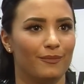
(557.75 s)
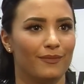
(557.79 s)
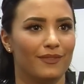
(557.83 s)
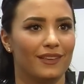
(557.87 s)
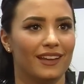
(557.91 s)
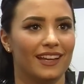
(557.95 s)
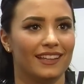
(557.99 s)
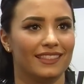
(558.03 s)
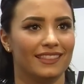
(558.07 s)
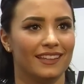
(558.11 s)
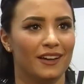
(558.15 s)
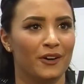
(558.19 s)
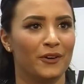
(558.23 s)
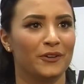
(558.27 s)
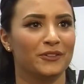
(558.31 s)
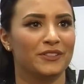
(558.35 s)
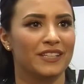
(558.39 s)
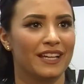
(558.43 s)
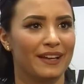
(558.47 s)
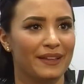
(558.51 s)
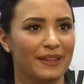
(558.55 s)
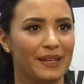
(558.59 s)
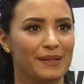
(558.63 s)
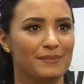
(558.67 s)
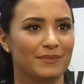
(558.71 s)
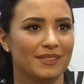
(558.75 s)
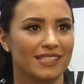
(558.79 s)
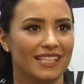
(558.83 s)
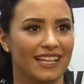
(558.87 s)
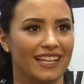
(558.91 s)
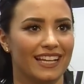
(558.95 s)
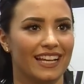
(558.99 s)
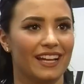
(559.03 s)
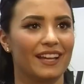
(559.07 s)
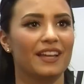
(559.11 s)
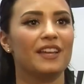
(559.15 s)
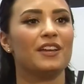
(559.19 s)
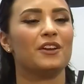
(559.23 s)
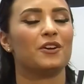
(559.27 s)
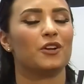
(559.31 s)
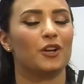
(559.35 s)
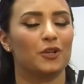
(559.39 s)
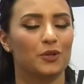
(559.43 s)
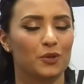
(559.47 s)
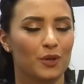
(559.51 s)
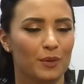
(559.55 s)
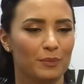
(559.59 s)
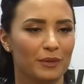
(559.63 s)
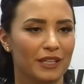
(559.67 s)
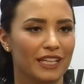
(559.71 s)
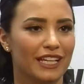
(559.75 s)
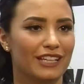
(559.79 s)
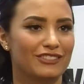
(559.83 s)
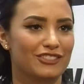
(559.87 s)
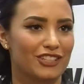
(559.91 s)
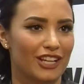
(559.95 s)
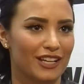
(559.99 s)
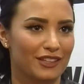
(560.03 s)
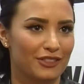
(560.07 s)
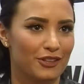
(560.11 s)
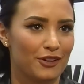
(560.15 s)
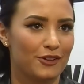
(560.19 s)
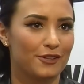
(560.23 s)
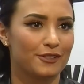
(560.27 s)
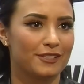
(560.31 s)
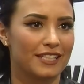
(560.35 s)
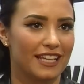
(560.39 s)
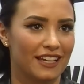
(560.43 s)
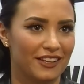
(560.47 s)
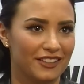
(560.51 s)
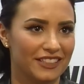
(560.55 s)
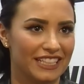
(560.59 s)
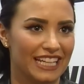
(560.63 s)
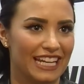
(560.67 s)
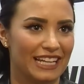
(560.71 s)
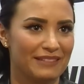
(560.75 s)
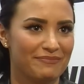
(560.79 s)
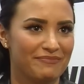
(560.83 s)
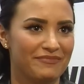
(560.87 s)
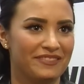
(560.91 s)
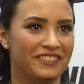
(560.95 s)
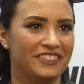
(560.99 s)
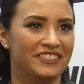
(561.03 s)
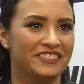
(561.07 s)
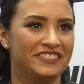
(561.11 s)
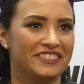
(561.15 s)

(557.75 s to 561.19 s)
in the hotel I'm staying at, normally I check the hotel name